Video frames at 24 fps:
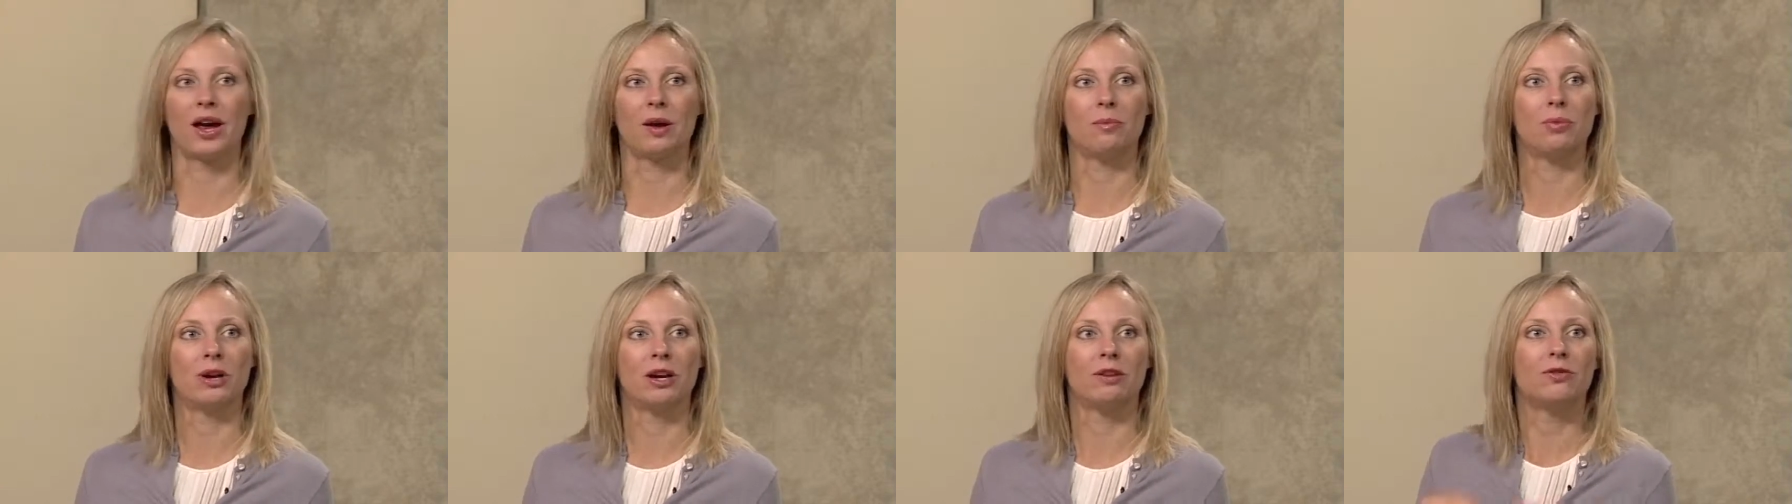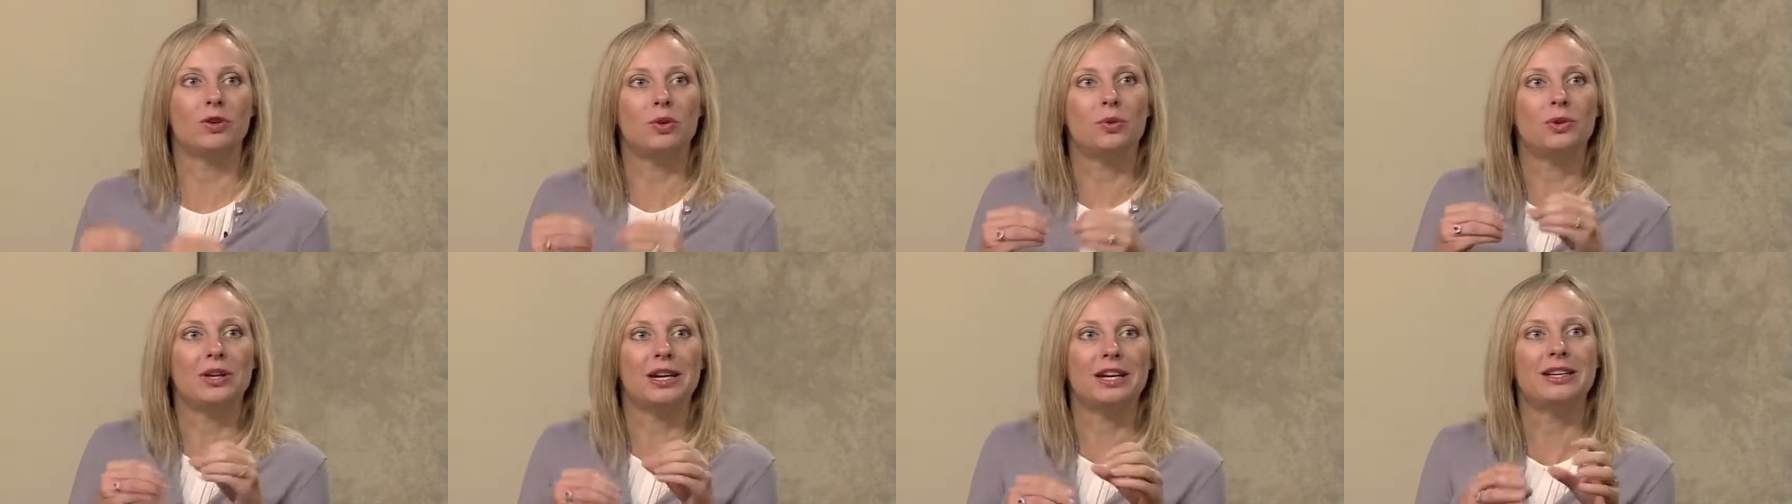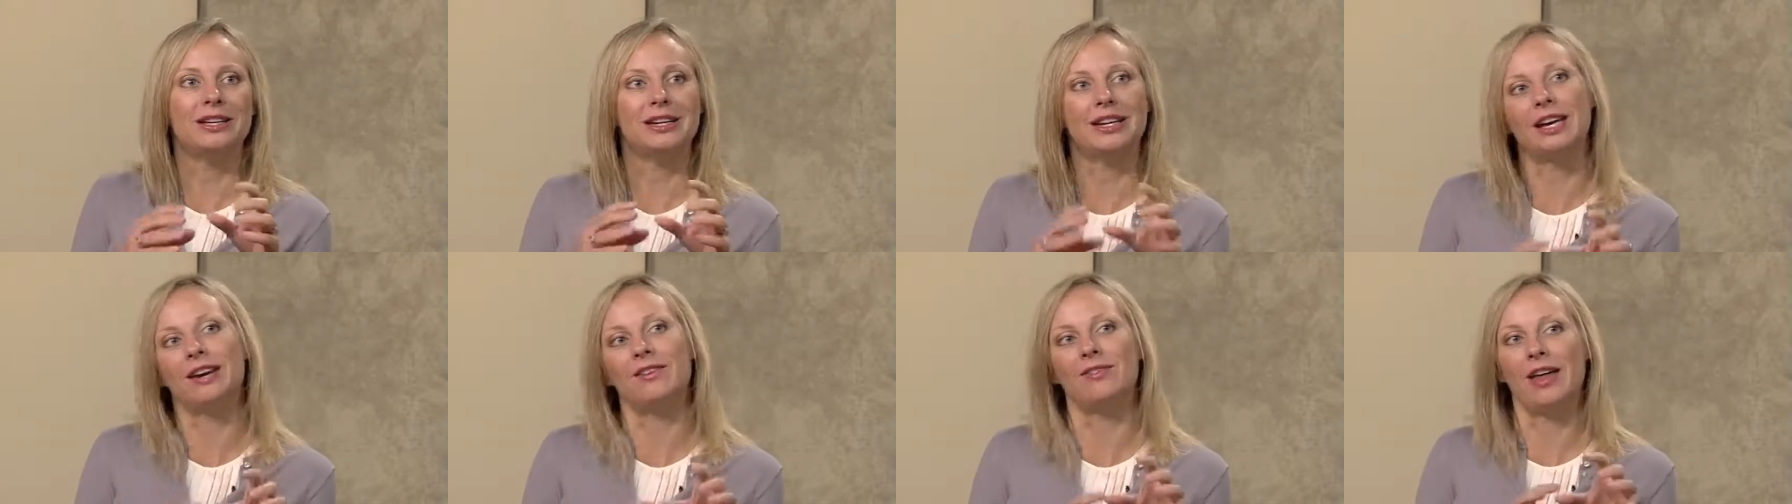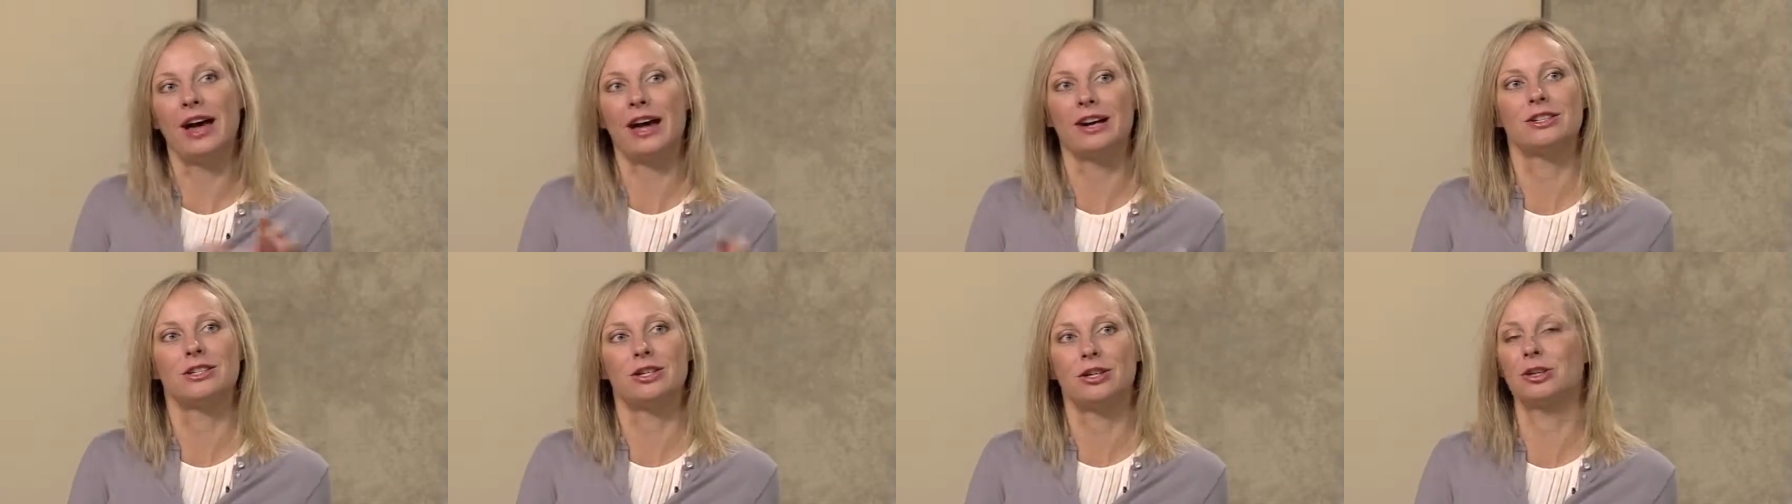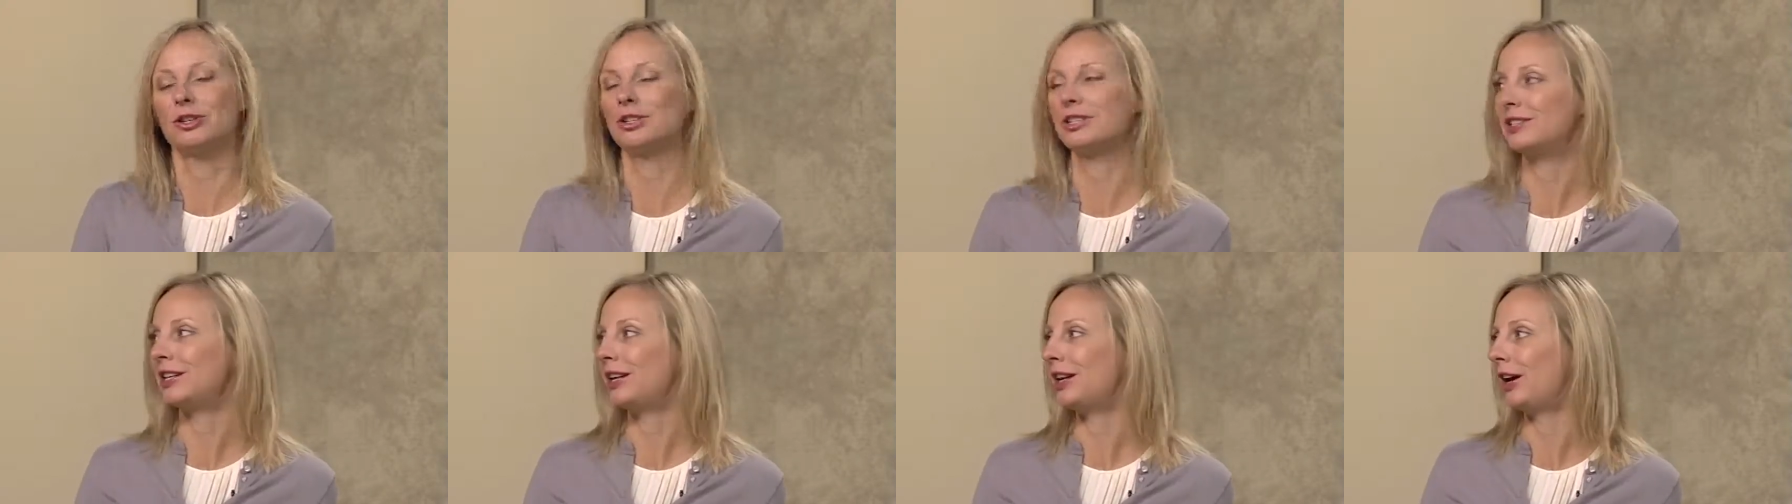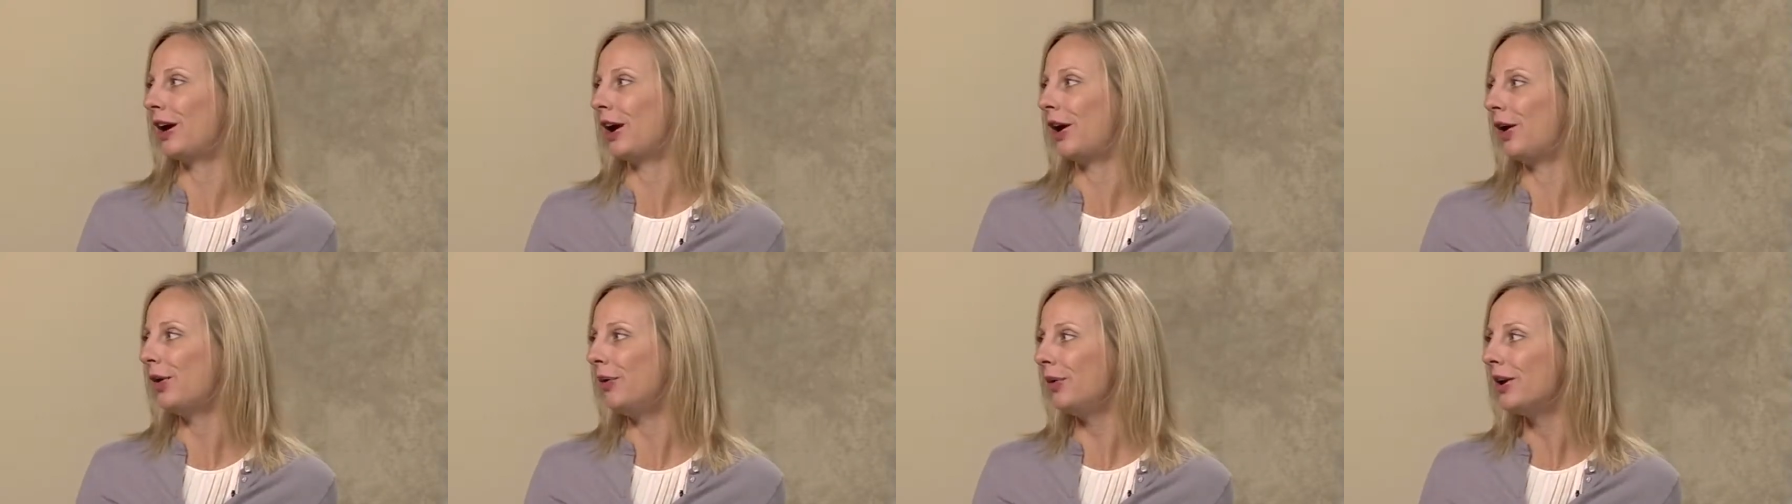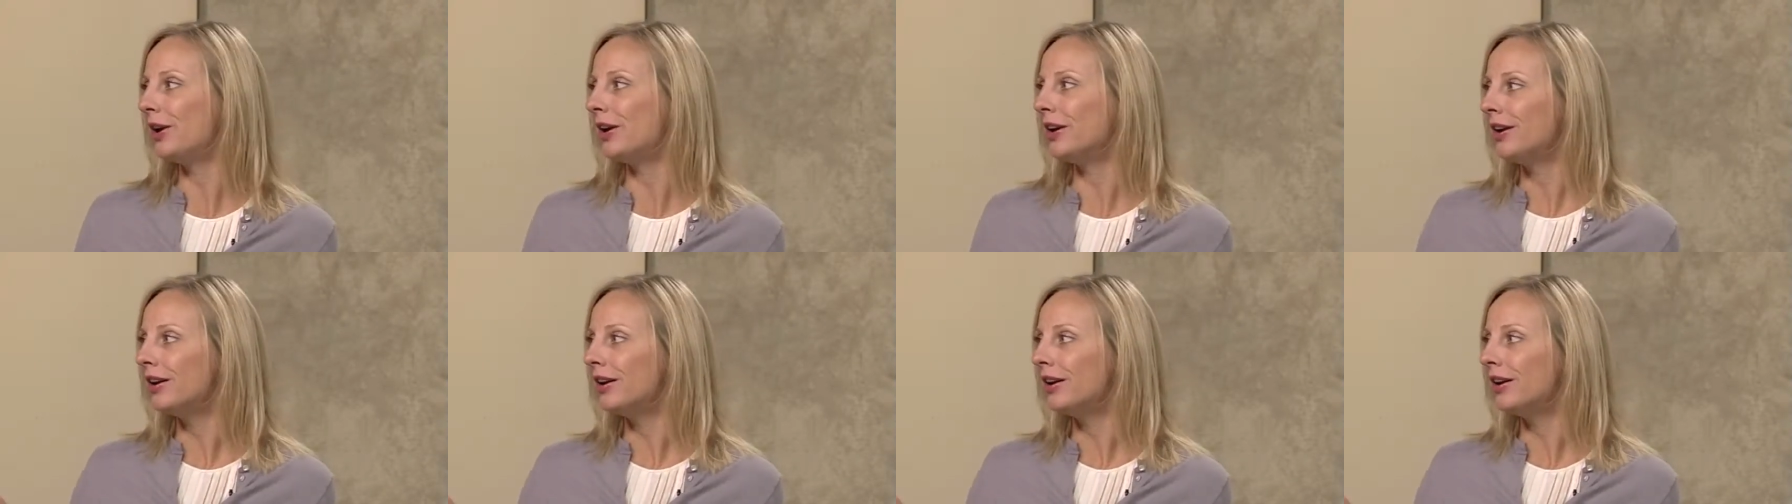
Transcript: but if you need to give that to your CEO,